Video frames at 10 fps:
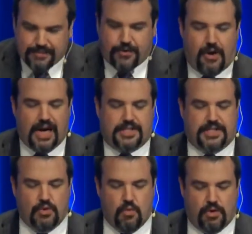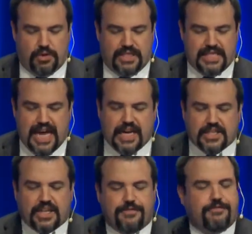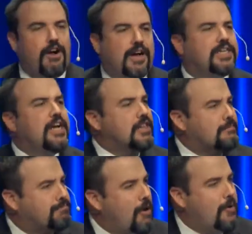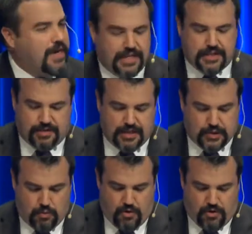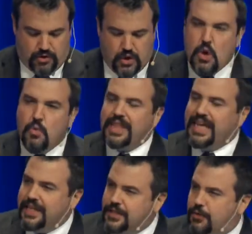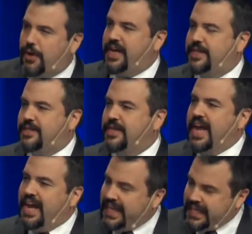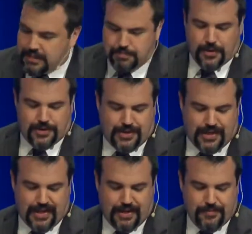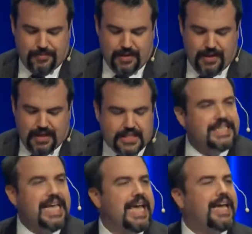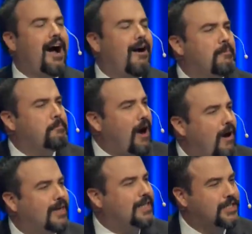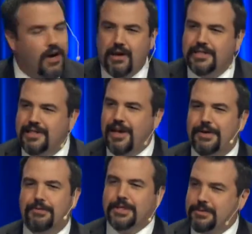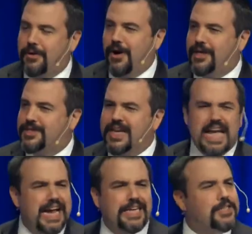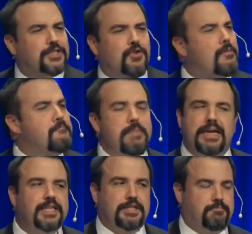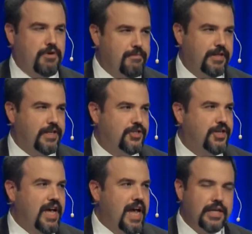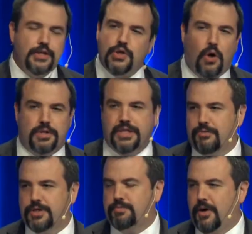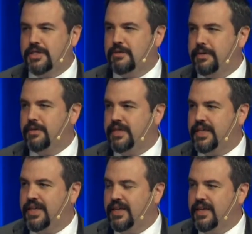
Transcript: of Christ in the world today, to confront the brokenness of this world with his grace and his mercy, to take our part in God's loving response. It is a tremendous privilege and a daunting responsibility.